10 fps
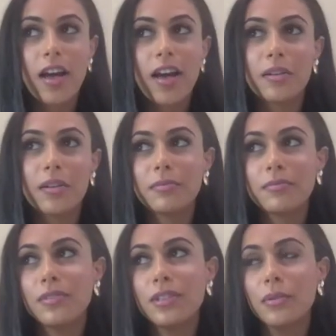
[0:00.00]

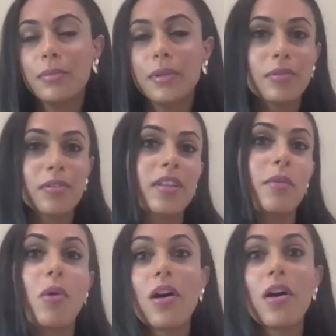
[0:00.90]
Um, you know, people
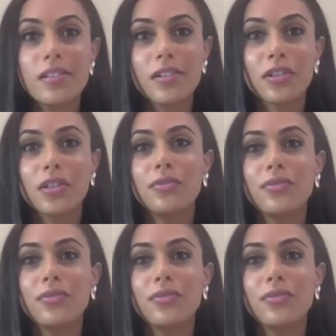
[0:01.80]
say walnuts are good